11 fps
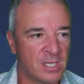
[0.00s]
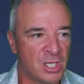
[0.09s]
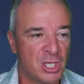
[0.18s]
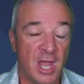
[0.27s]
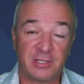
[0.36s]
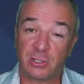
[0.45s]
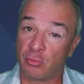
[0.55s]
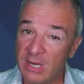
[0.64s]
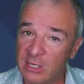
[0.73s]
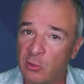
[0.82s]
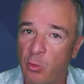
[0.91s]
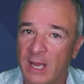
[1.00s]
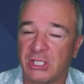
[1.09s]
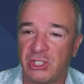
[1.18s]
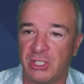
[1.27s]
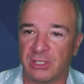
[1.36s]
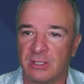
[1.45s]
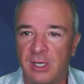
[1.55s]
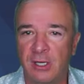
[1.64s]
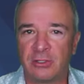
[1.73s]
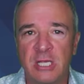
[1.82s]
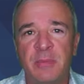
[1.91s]
it's a great question. You
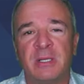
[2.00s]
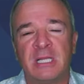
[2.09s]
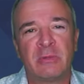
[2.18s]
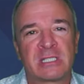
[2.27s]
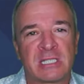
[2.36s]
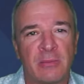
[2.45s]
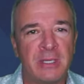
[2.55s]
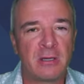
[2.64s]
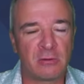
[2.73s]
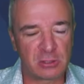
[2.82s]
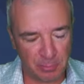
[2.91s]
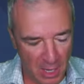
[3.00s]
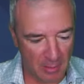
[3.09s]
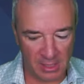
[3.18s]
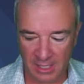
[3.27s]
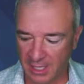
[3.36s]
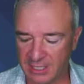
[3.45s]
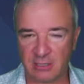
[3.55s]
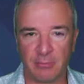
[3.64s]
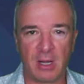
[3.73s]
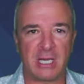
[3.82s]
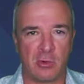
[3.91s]
know, typically when something goes public, it's a
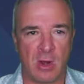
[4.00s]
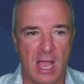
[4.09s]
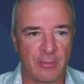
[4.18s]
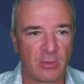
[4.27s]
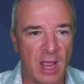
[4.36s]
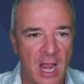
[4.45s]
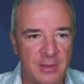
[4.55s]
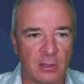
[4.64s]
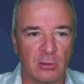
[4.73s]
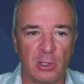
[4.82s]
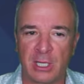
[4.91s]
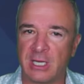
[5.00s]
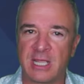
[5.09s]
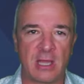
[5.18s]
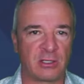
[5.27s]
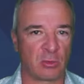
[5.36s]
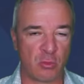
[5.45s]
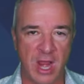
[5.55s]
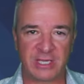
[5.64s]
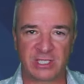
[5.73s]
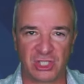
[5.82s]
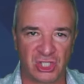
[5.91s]
money grab, right? They're looking to get to
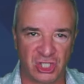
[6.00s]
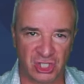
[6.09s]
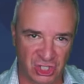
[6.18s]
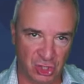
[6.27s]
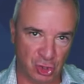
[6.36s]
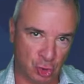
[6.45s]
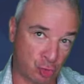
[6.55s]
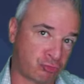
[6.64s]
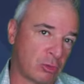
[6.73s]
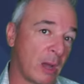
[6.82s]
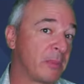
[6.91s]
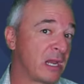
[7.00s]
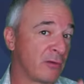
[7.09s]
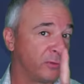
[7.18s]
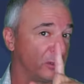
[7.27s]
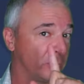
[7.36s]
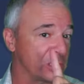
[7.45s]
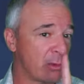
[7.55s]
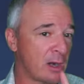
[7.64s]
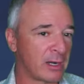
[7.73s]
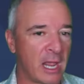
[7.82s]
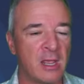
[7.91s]
raise a shh, uh, be careful, I don't want to swear
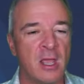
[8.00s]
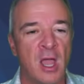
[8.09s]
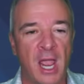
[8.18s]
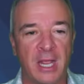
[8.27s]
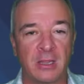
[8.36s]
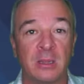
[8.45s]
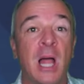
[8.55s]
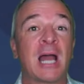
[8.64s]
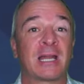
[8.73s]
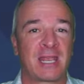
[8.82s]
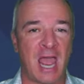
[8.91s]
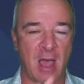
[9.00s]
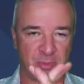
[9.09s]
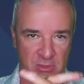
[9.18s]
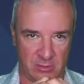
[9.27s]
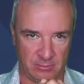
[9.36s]
today, a lot of capital.